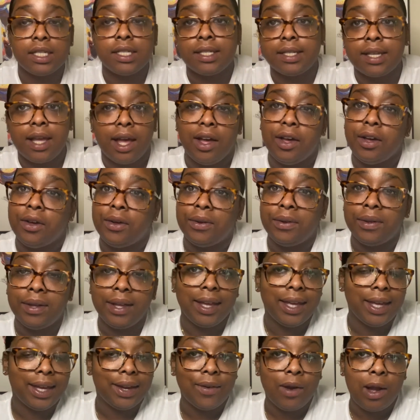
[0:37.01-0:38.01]
so
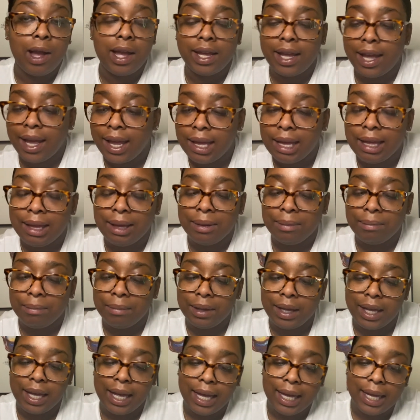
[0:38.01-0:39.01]
here I
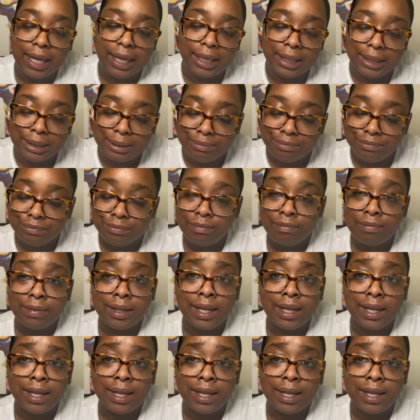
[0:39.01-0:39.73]
am.